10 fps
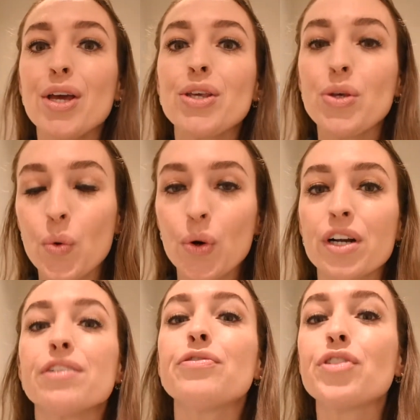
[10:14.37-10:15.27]
your
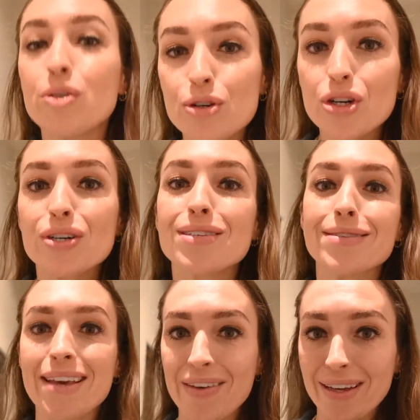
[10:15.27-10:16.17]
future
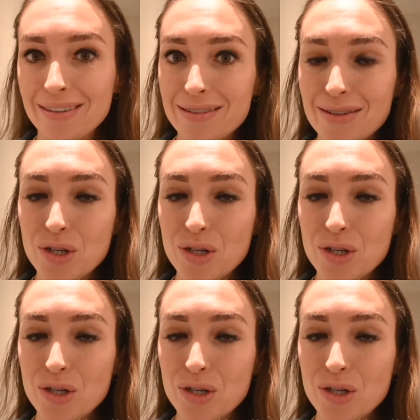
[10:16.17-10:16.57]
savings.